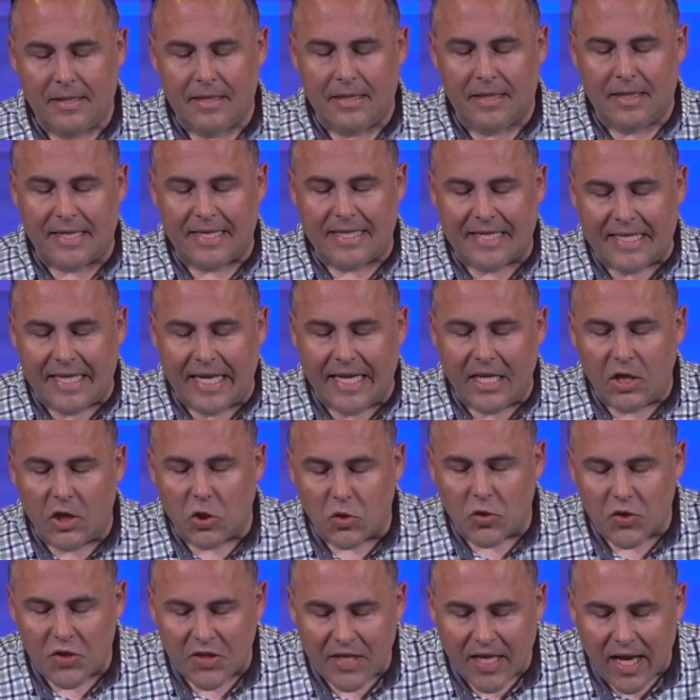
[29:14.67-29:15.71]
A single
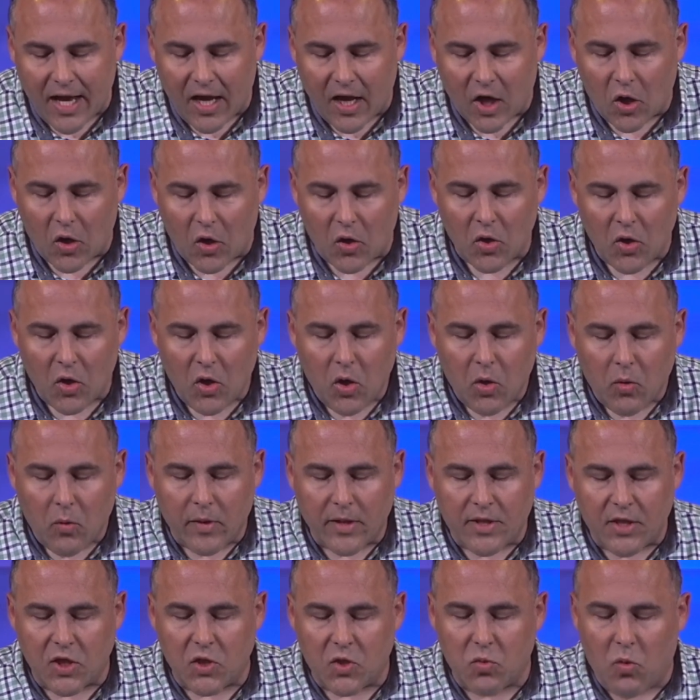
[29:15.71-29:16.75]
cell,
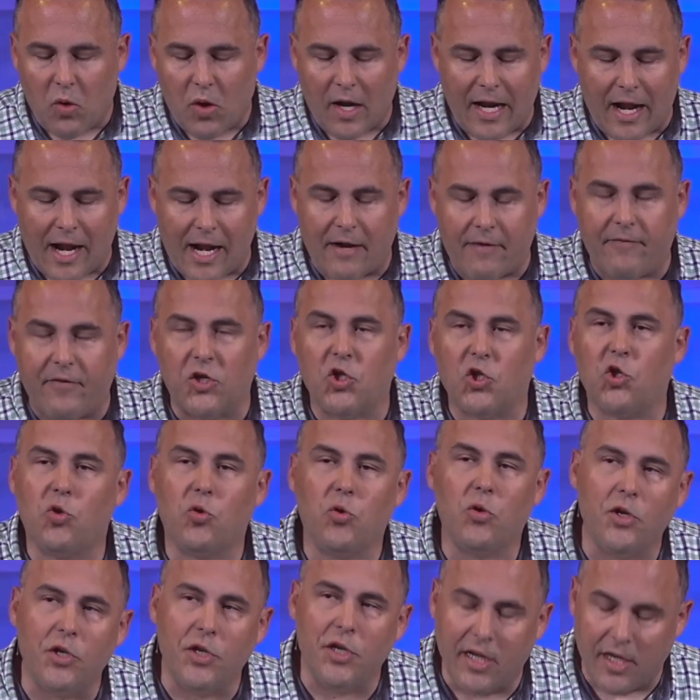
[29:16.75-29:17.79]
which is one out of a
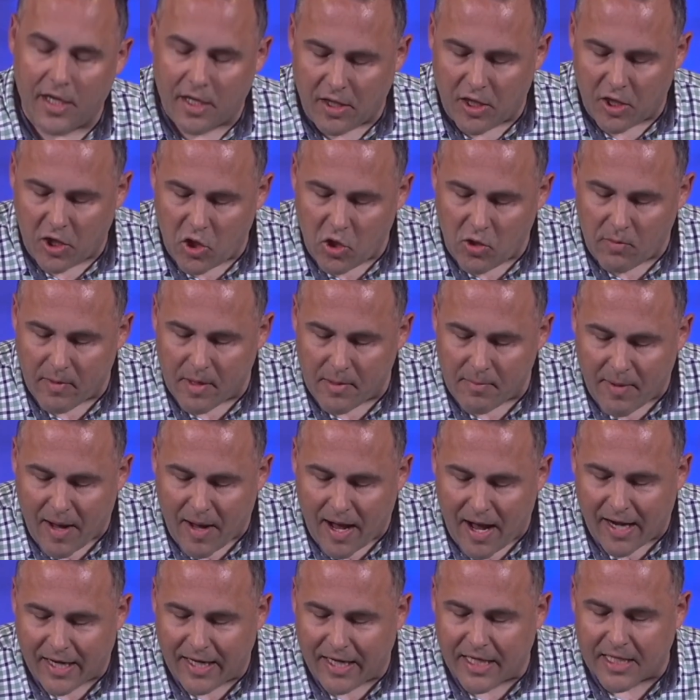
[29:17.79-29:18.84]
trillion in the human body,